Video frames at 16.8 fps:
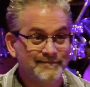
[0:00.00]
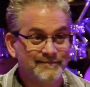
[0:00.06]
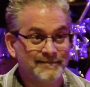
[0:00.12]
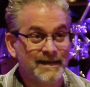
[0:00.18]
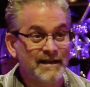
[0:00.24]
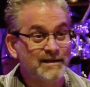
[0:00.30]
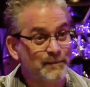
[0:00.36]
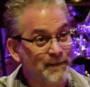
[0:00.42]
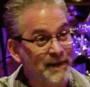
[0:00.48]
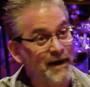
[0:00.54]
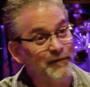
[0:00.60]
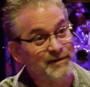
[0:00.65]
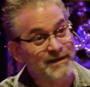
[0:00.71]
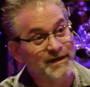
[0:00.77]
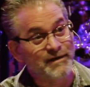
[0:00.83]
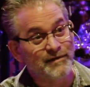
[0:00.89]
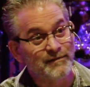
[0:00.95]
That's a
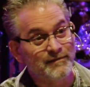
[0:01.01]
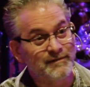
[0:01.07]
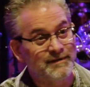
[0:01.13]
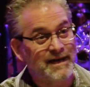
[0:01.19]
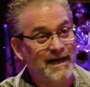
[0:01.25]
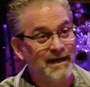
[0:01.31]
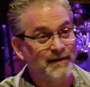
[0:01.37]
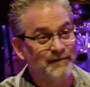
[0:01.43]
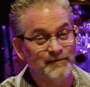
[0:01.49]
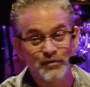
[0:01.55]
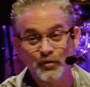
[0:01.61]
parenting kind of